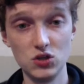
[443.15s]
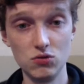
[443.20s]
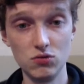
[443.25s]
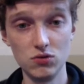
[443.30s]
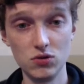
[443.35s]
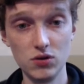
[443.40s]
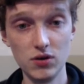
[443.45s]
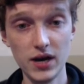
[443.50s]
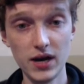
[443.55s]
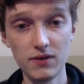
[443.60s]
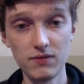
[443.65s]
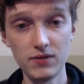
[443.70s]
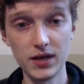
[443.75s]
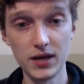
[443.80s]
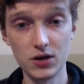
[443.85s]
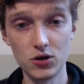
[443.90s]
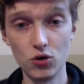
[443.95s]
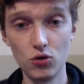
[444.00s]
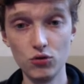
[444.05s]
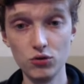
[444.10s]
you have
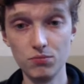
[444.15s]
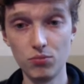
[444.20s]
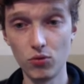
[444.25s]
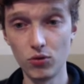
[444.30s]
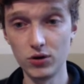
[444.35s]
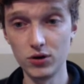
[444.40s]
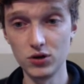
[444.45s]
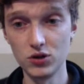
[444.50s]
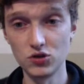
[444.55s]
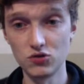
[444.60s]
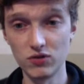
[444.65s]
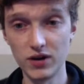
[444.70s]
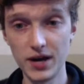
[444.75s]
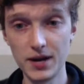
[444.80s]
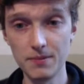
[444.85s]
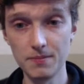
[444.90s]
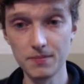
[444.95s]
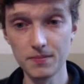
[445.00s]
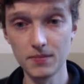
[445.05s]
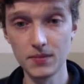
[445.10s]
like gold borders,
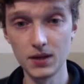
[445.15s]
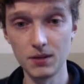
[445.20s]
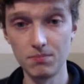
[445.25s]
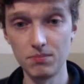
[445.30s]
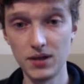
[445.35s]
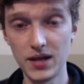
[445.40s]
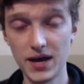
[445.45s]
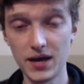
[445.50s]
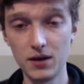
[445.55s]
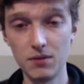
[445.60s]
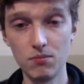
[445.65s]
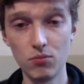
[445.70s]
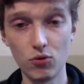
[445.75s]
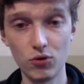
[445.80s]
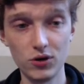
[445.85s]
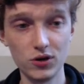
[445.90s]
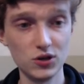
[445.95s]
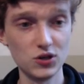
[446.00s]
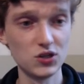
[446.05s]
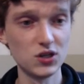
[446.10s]
right? Platinum
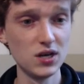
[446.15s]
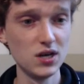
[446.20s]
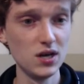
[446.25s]
borders.